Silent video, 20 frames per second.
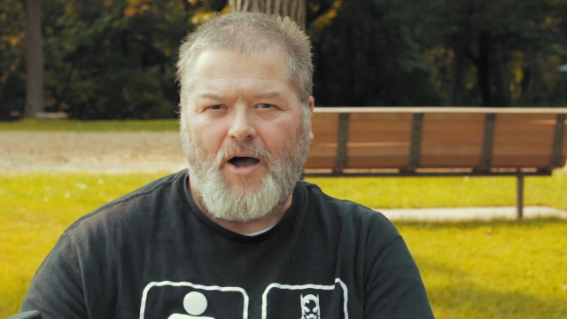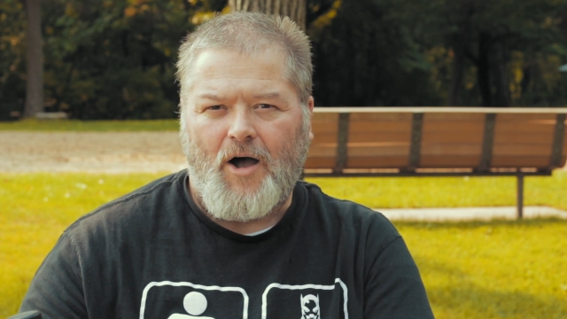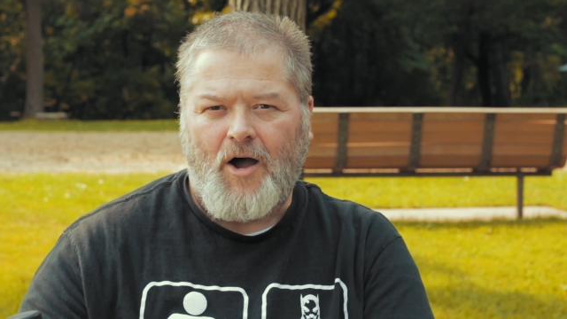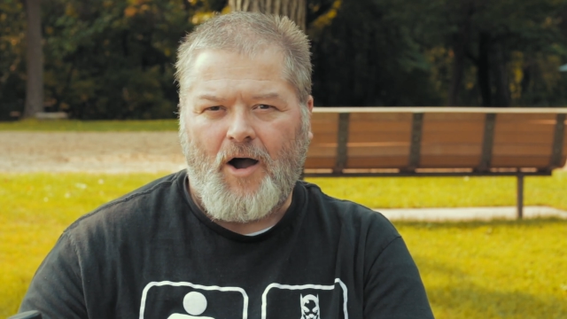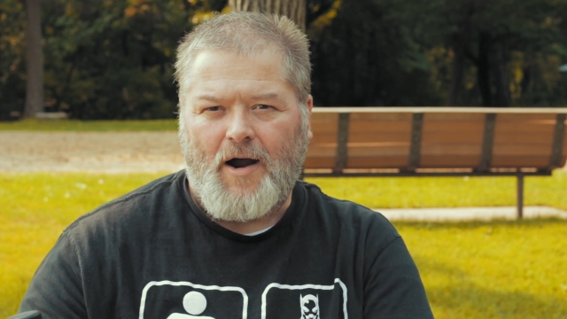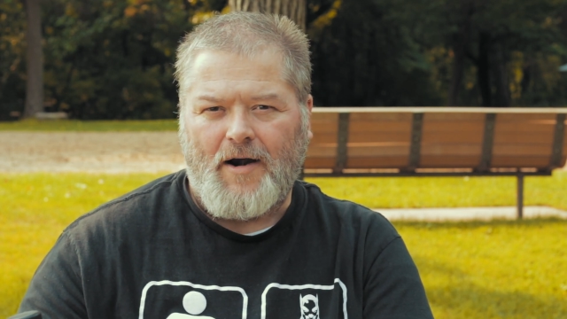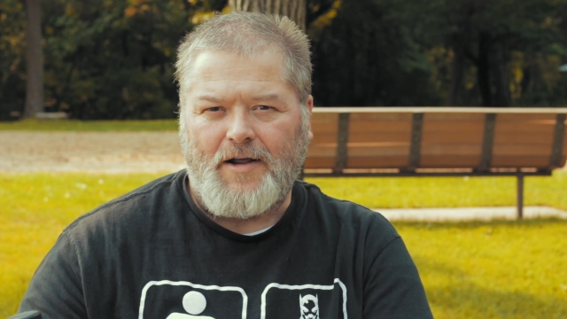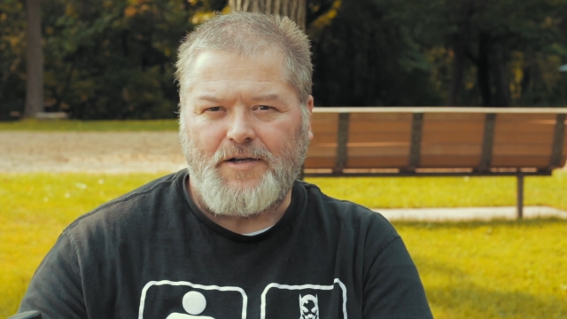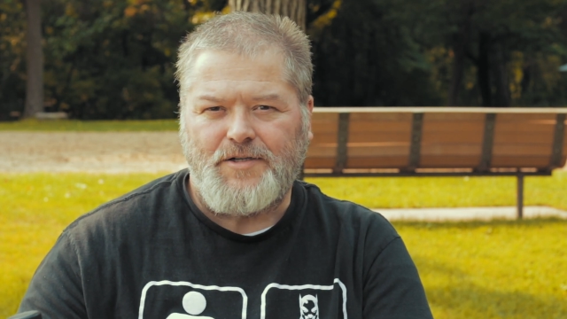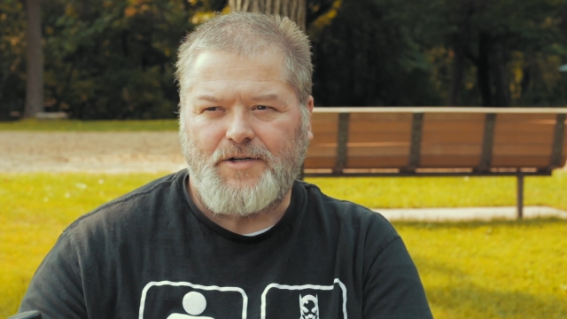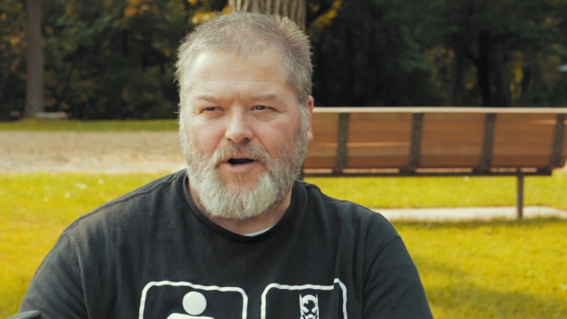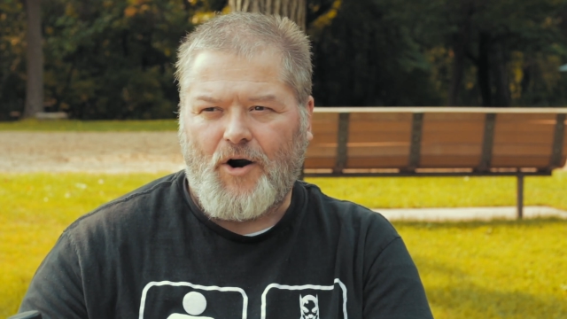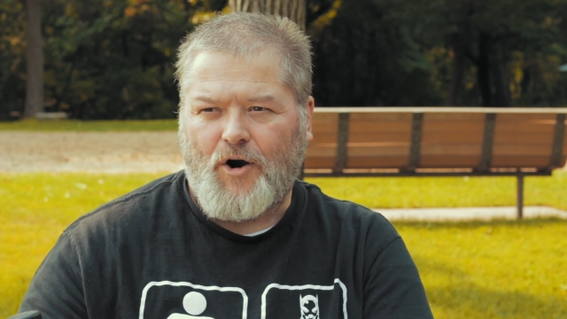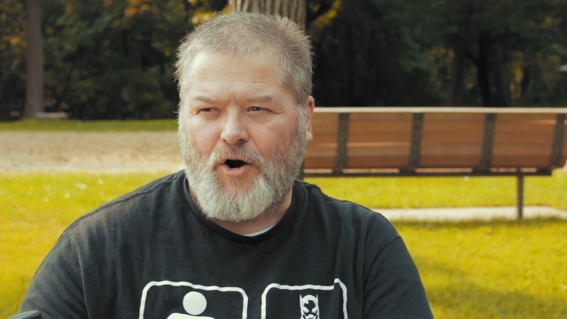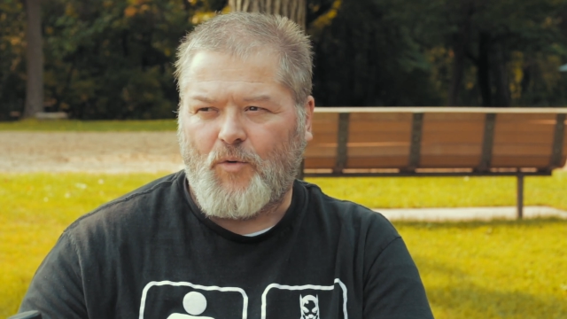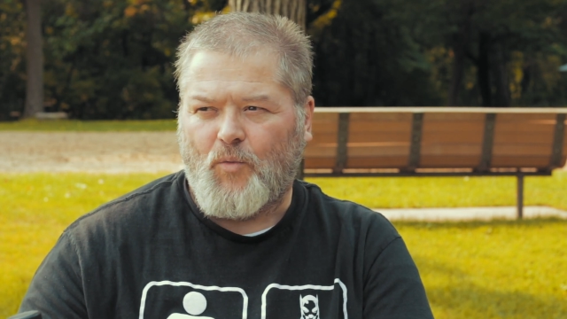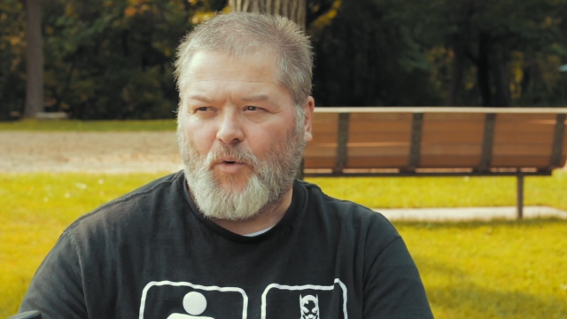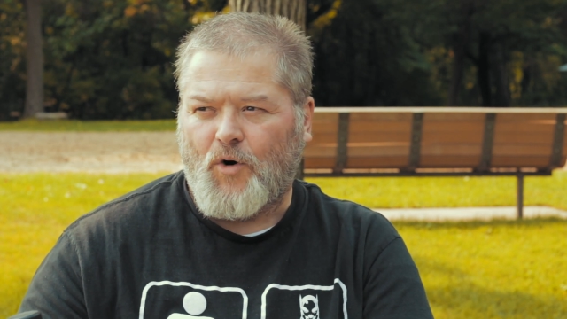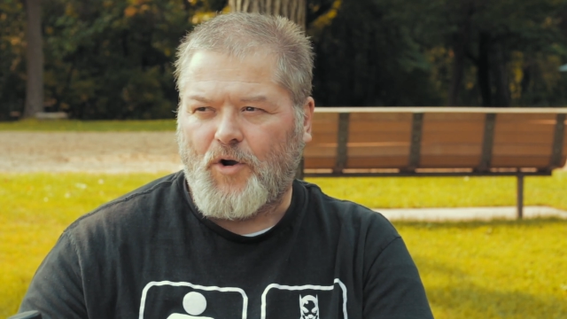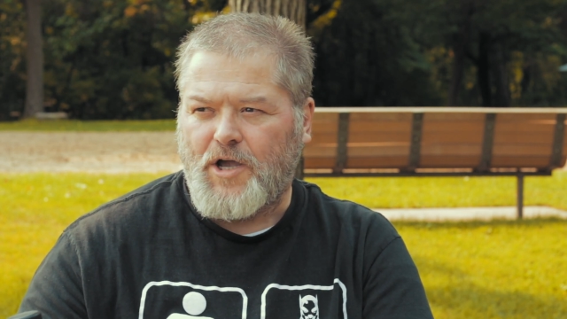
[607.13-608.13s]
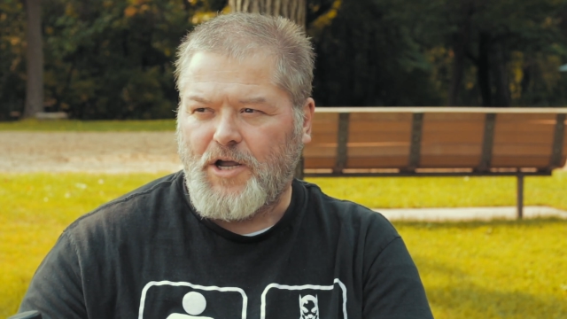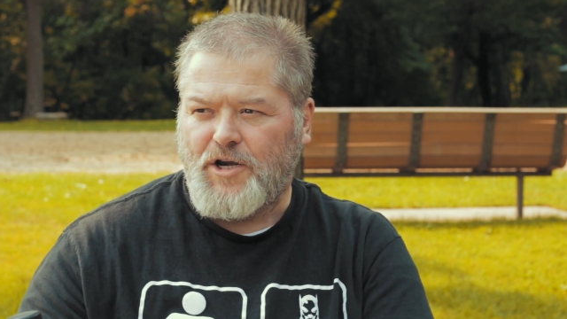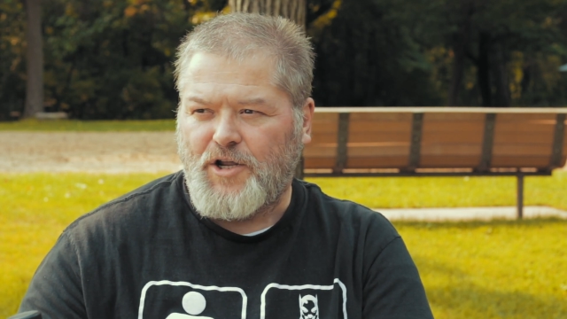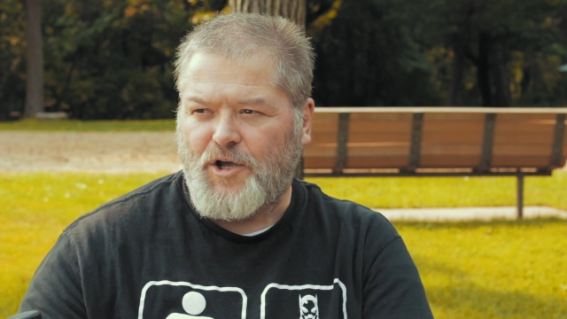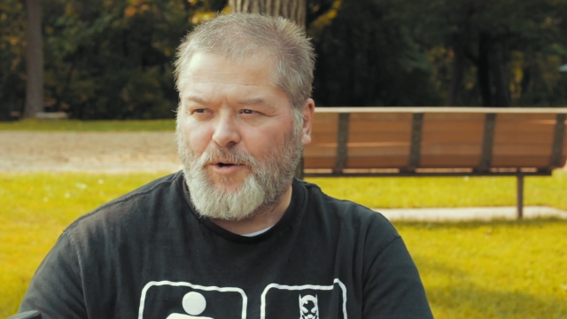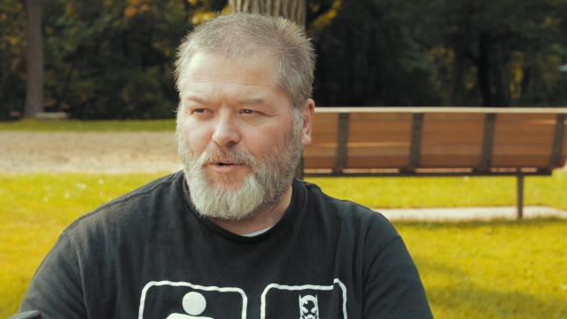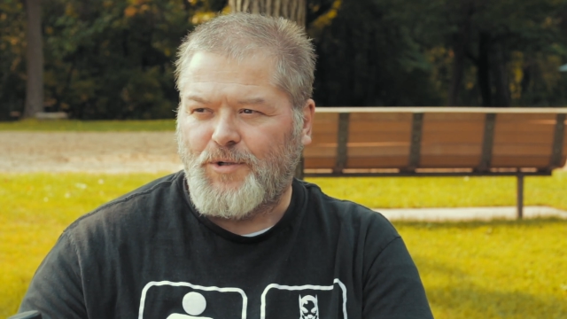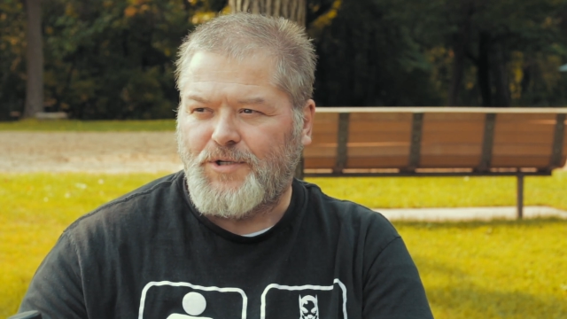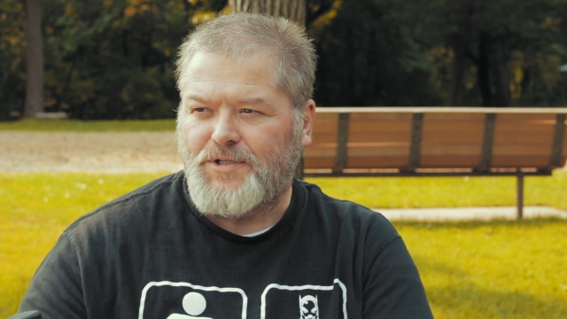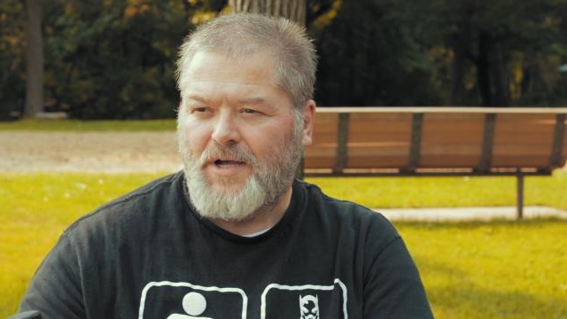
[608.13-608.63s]
honest, hardworking
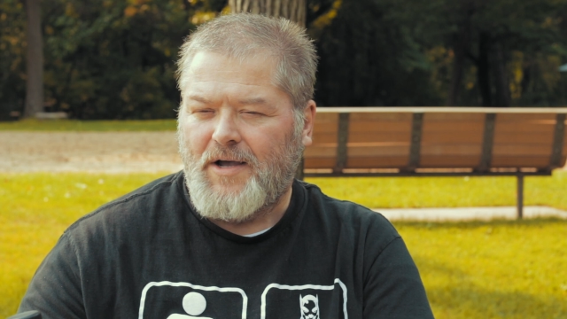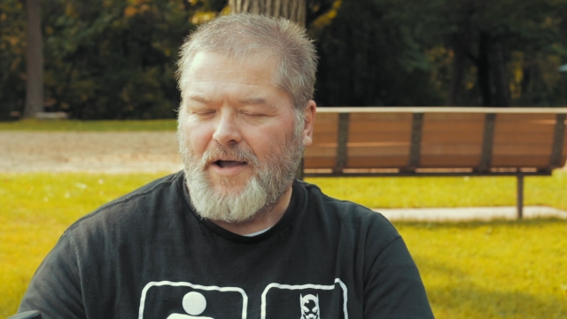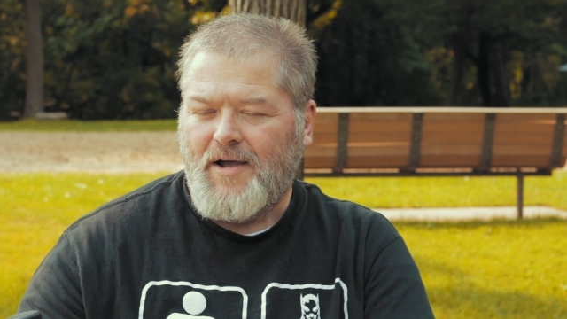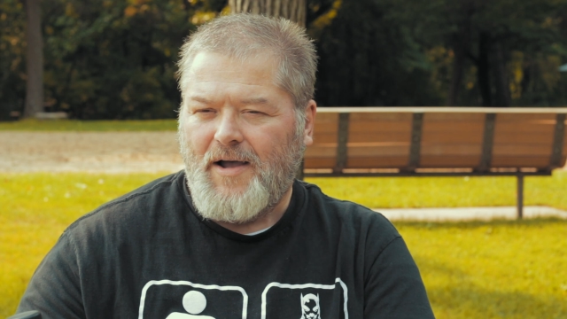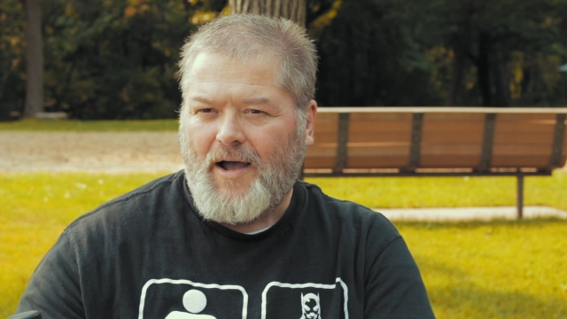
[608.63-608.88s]
use